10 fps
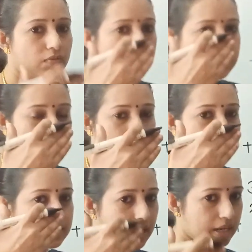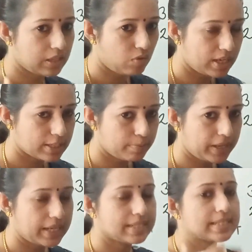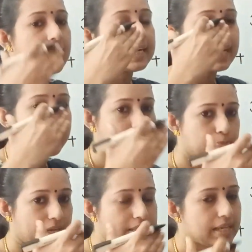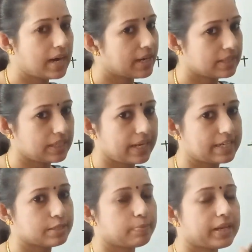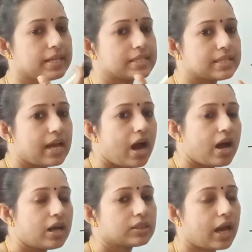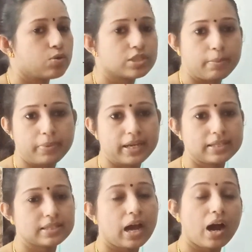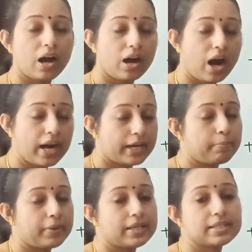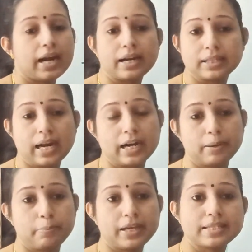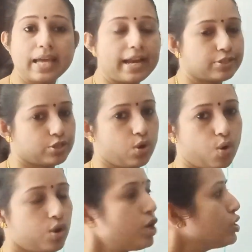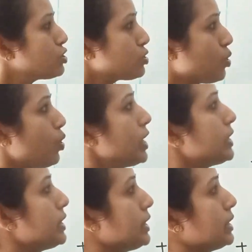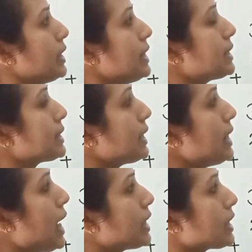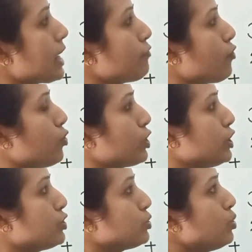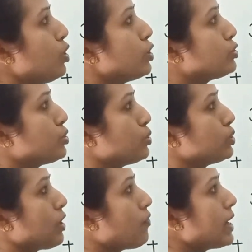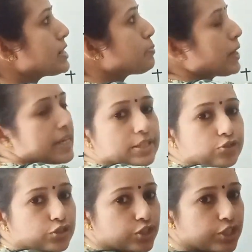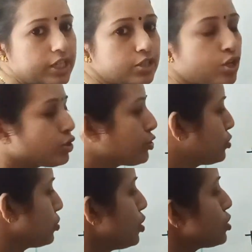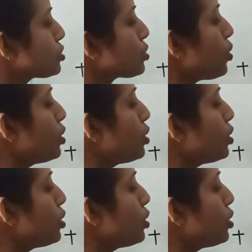the ones place, under the ones place, tens place, under the tens place, thousand place, hundred place, under the hundred place, and so on. So here in 342, 2, the ones place digit is 2. So